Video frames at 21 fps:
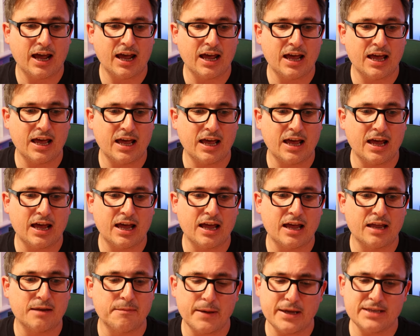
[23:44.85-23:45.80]

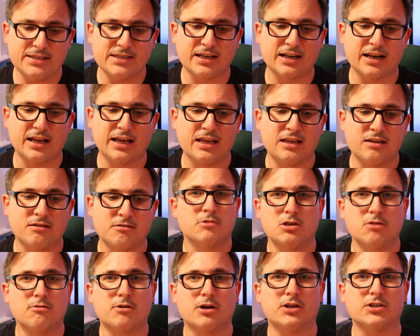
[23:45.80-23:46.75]
and basically
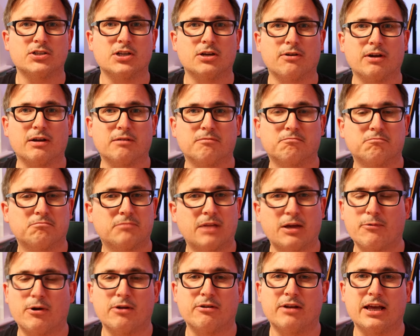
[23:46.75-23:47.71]
you can't do it.
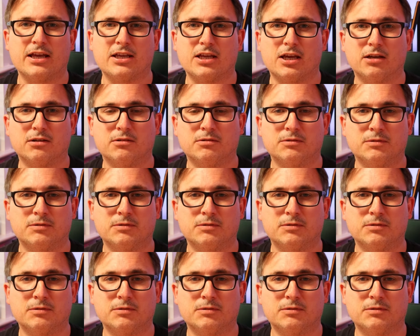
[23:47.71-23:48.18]
They won't let you.